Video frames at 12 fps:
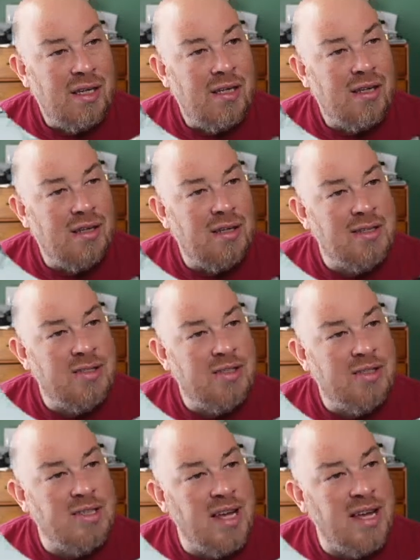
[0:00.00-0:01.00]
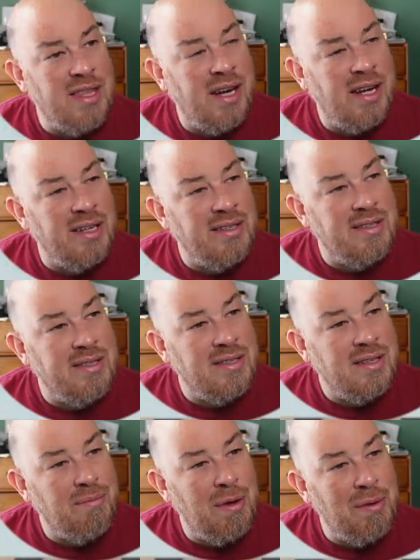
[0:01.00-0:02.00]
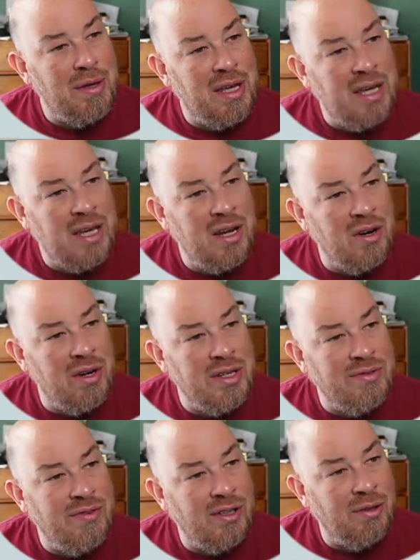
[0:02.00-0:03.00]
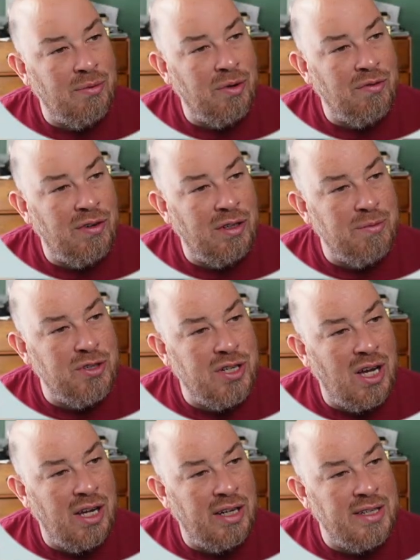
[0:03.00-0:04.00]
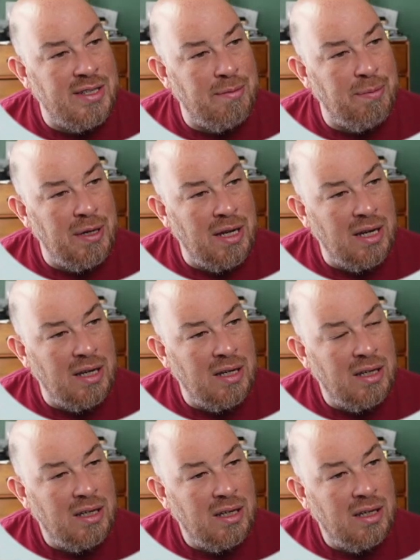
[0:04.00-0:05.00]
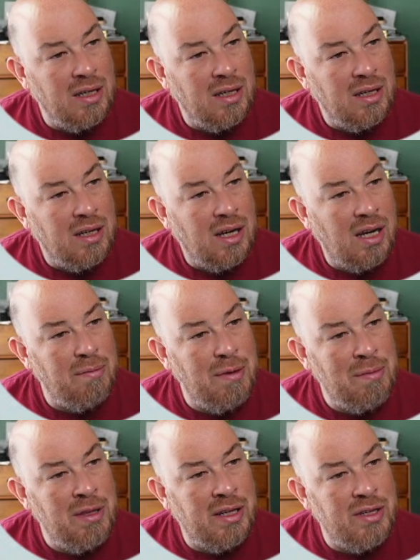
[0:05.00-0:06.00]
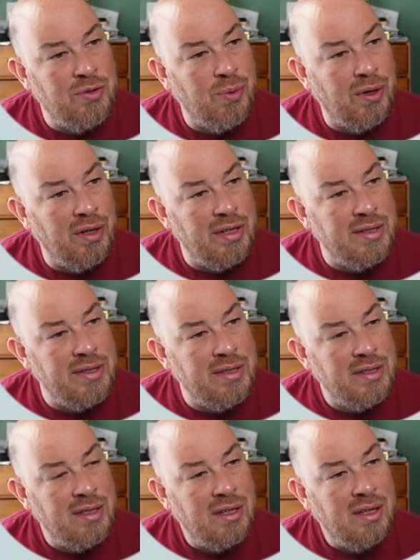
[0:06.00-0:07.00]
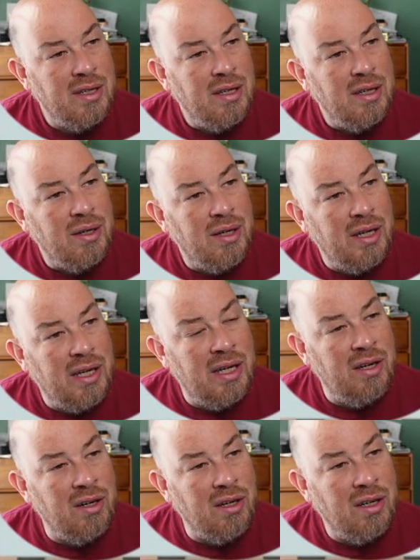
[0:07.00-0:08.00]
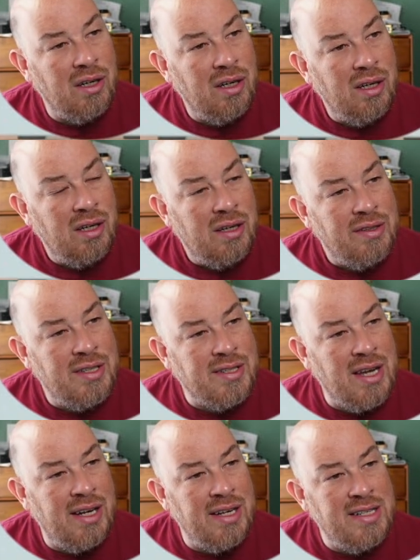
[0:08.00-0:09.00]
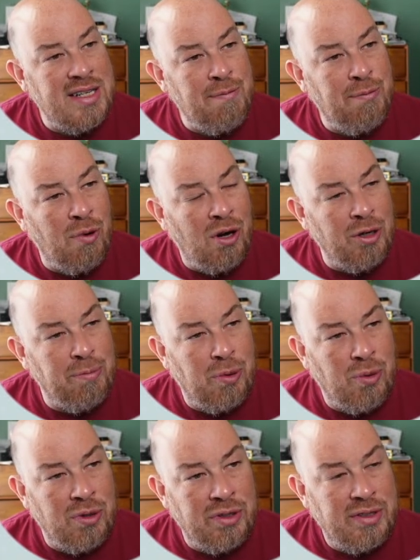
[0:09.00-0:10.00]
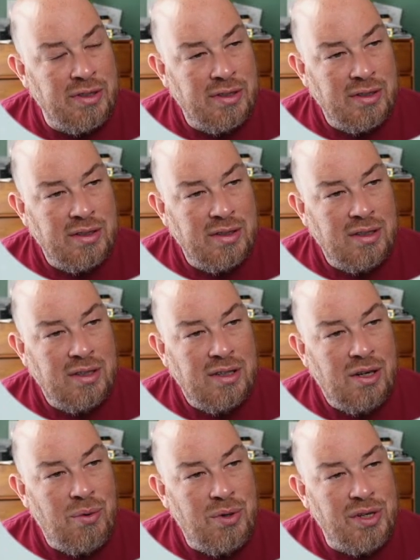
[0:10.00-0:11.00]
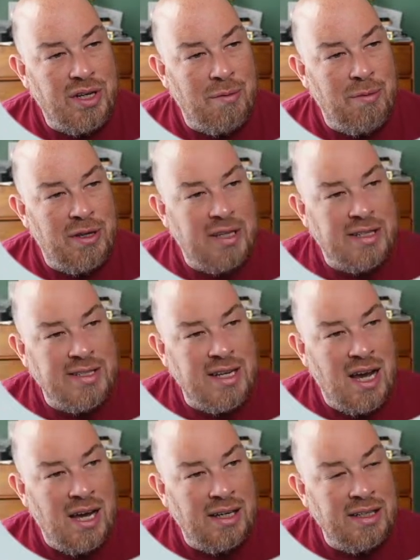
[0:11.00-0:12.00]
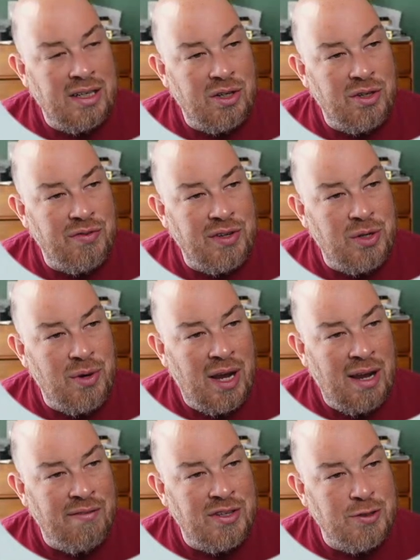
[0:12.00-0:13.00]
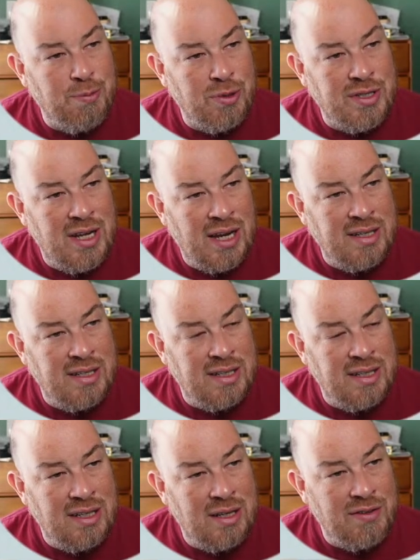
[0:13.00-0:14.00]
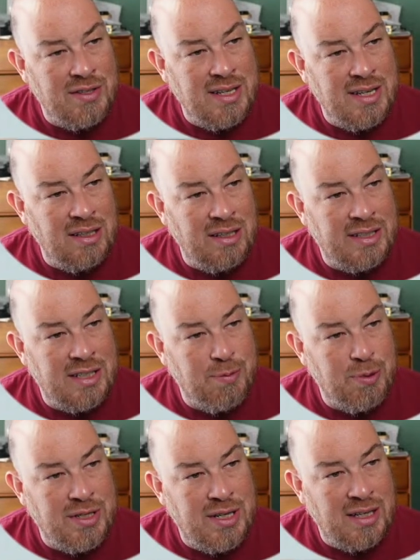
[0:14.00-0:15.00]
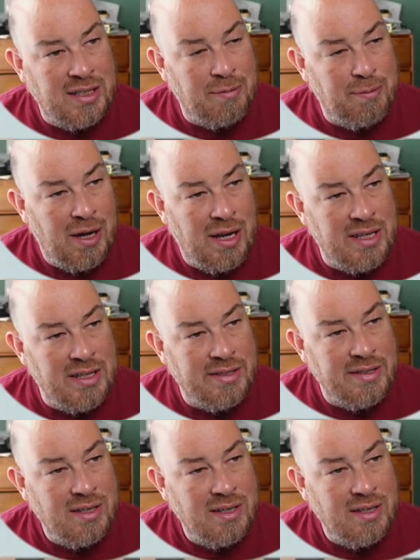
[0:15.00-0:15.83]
let's just say that it's maybe here is where Willemstad ends up being, and maybe that is where it is here. This kind of deep water port where you can come in, that's got, you have this protected, you have this inlet that's protected by this